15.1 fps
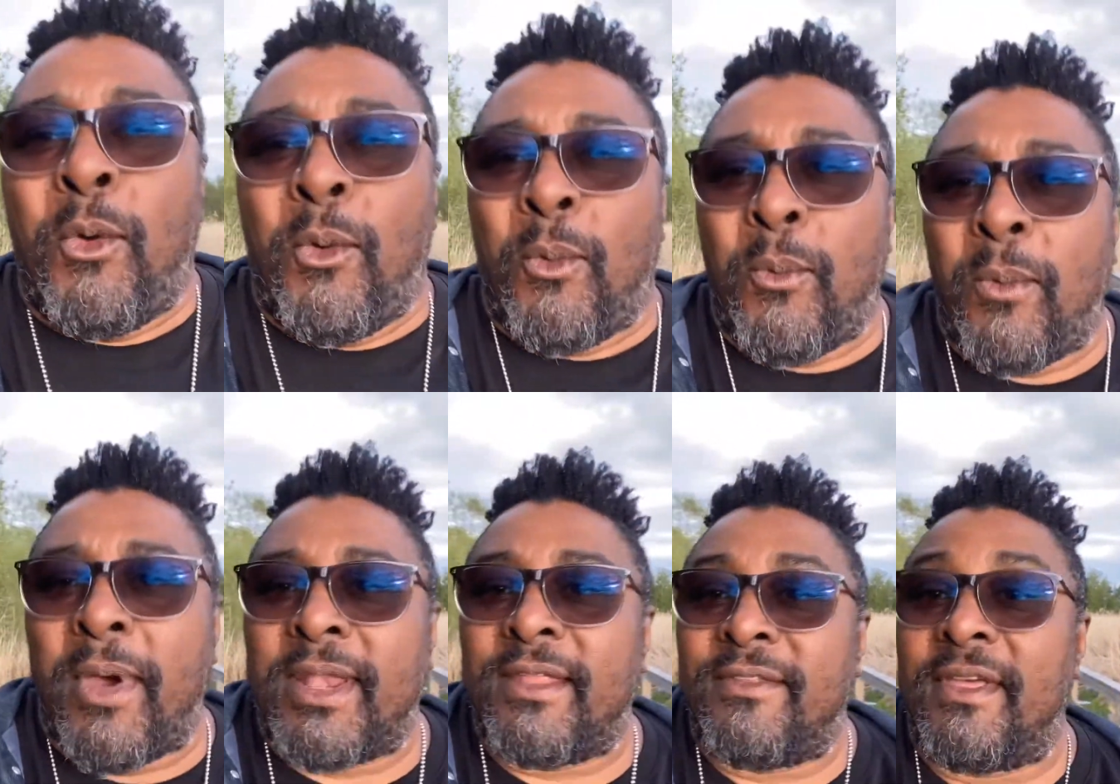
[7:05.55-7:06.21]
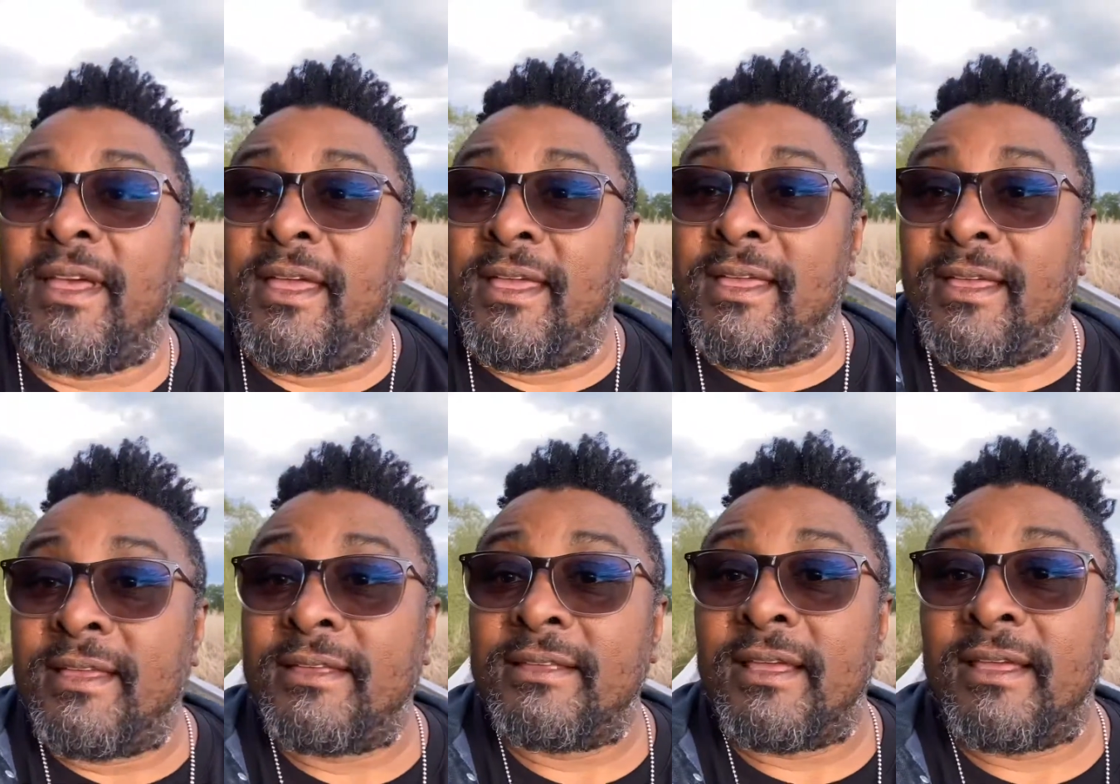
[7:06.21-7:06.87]
lot
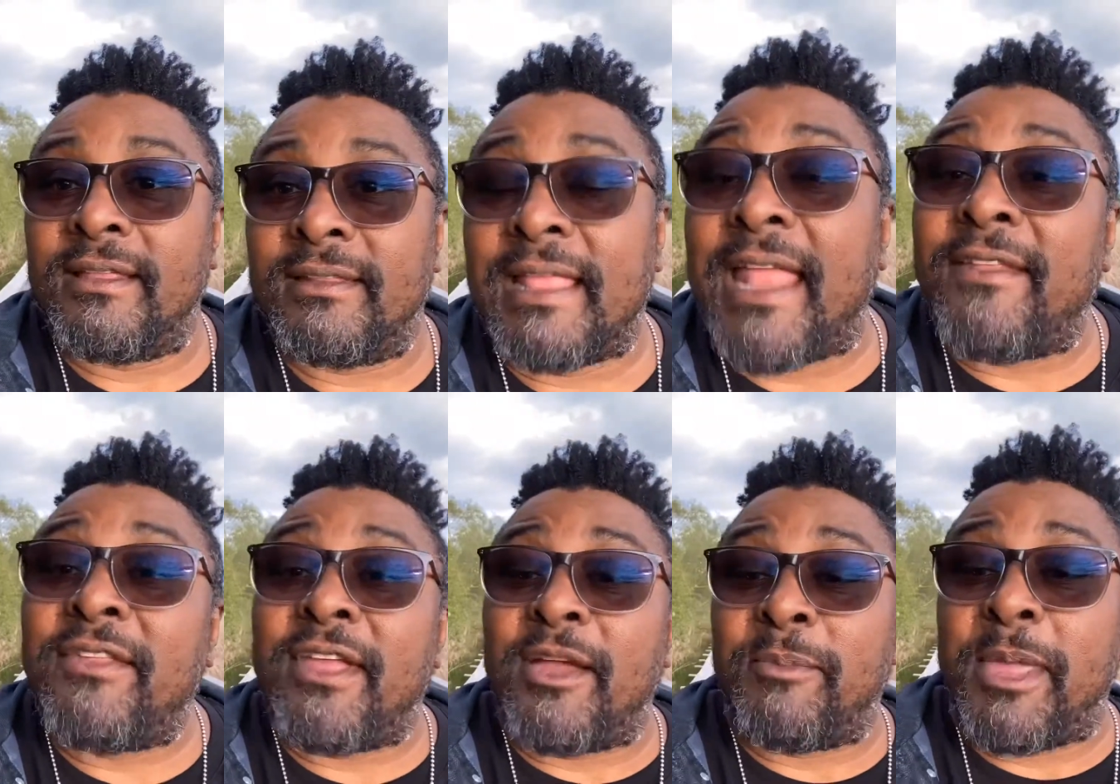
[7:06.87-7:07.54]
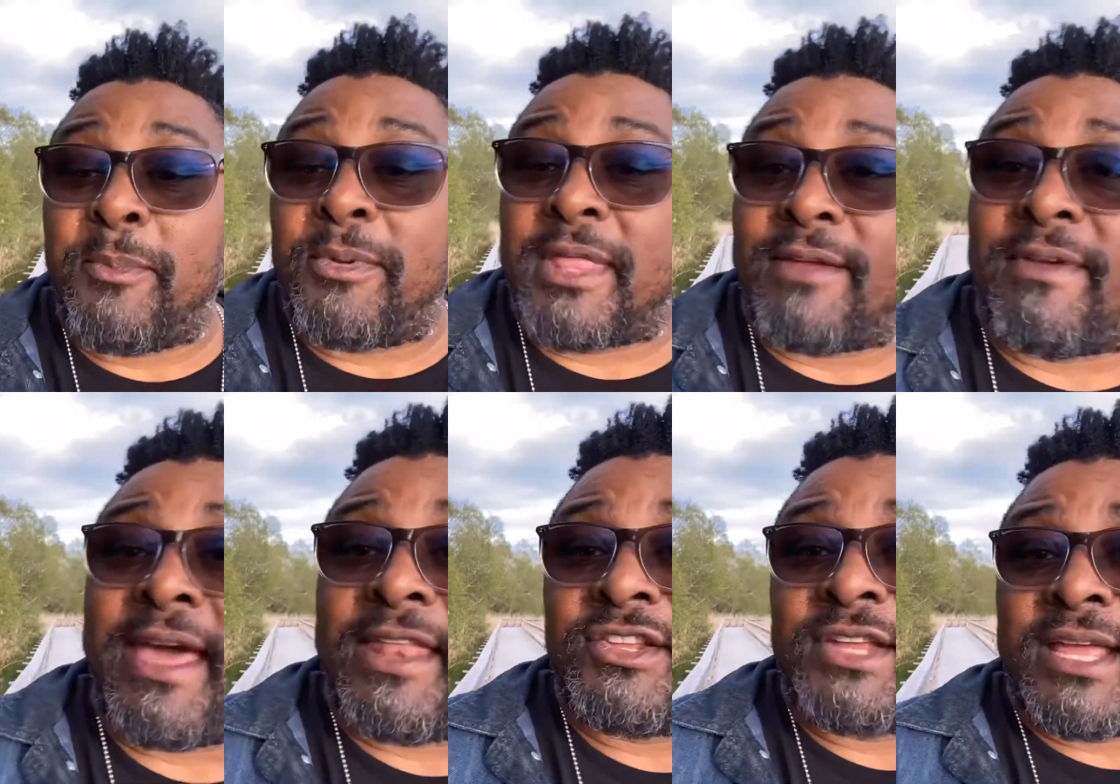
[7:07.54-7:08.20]
of the young people that I've had
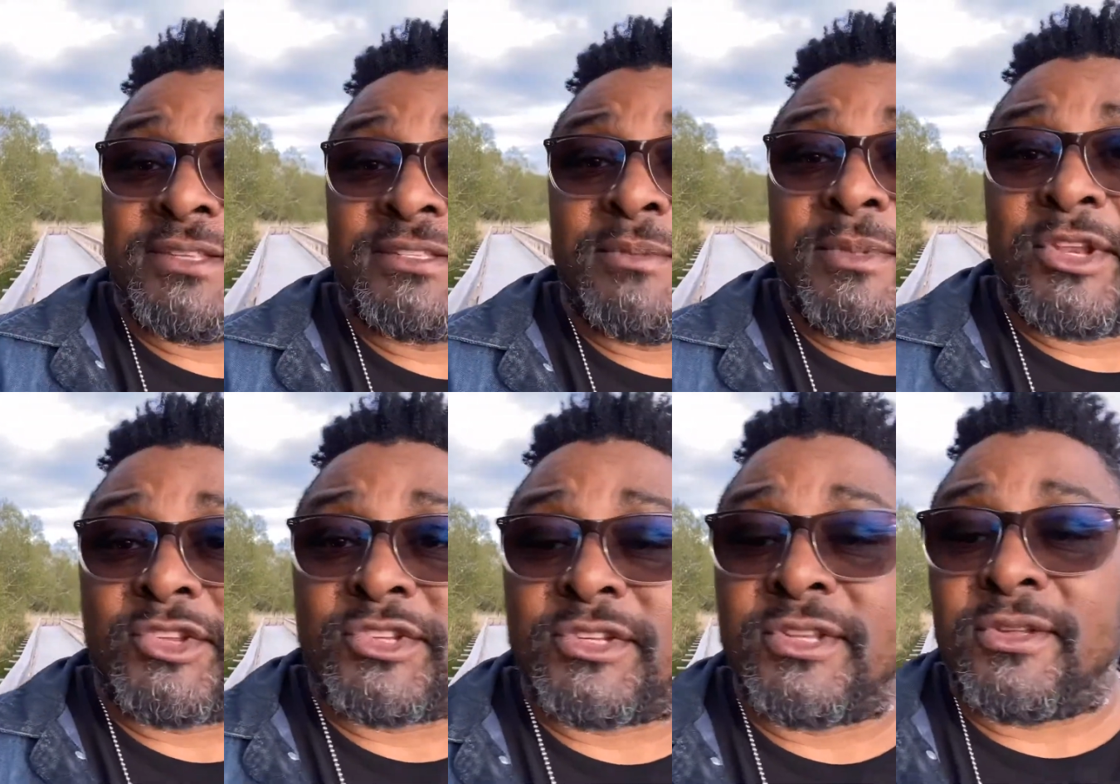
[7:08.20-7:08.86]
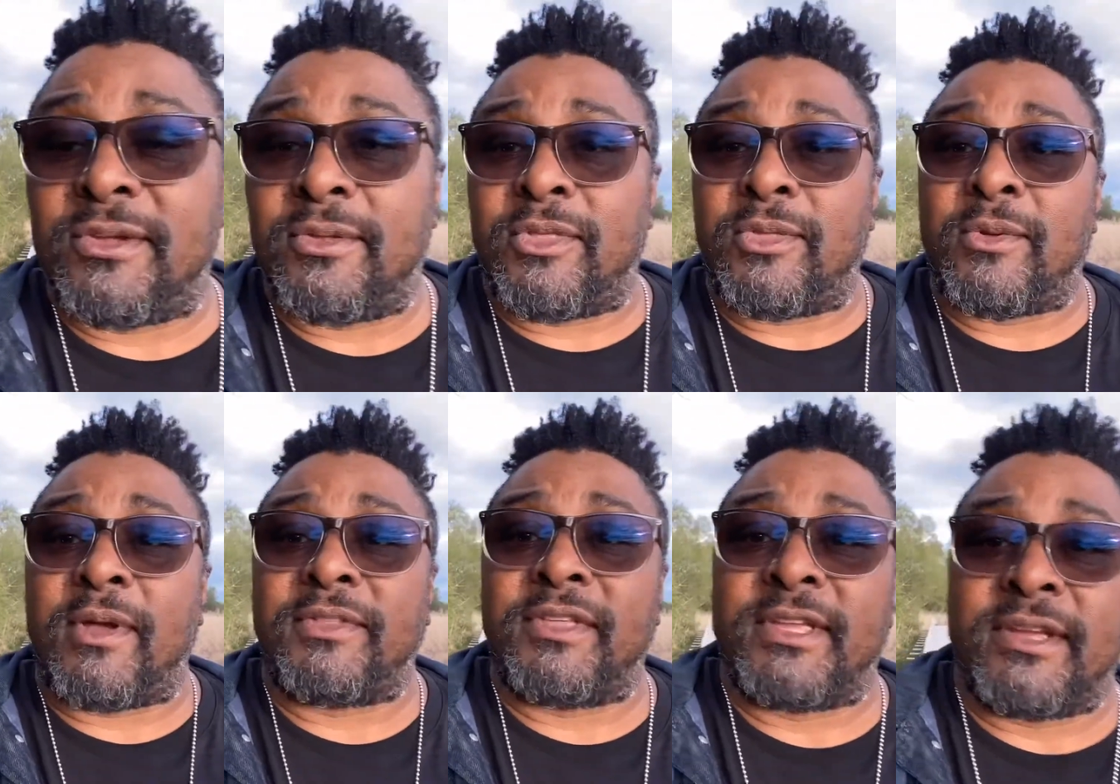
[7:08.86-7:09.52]
a chance to minister to throughout
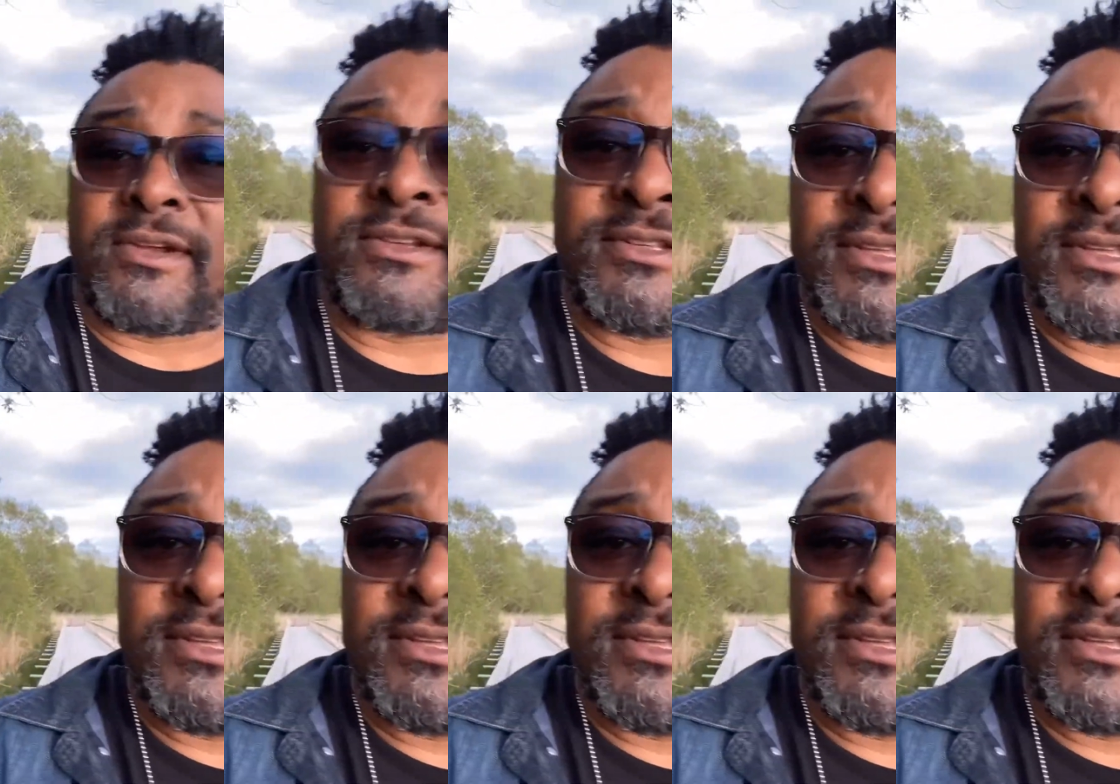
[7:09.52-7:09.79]
the years,